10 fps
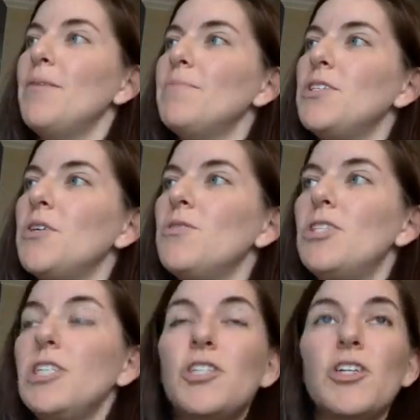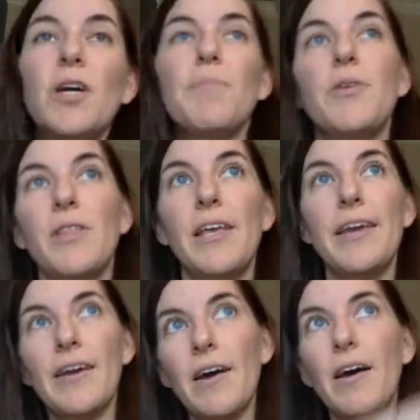So G sharp, you
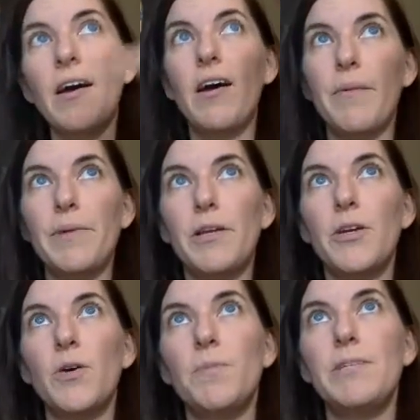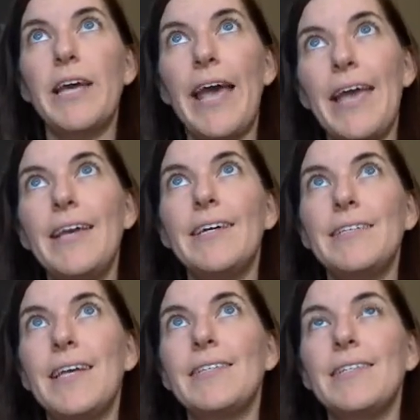think, I'm going to go up to A
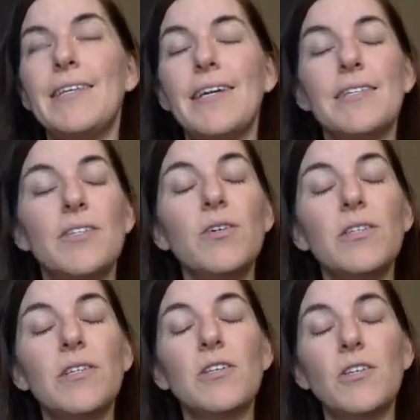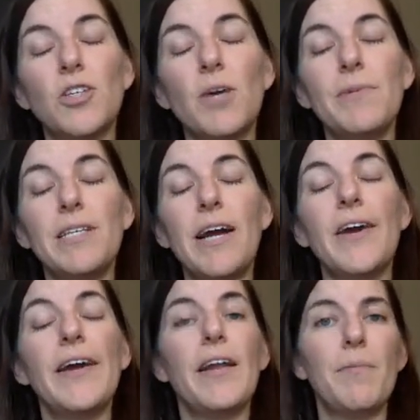because that's the next note, because it's a sharp, it's
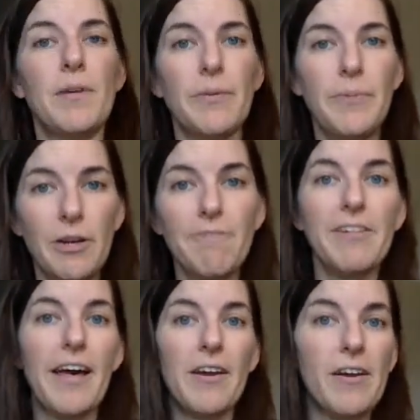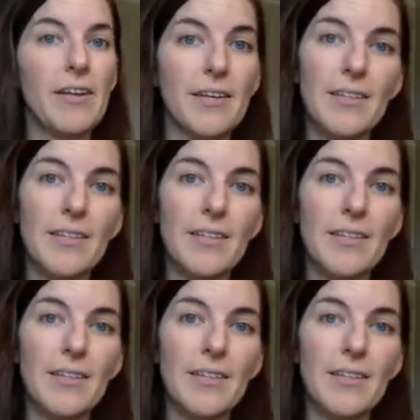higher, and I'm going to put a flat on it.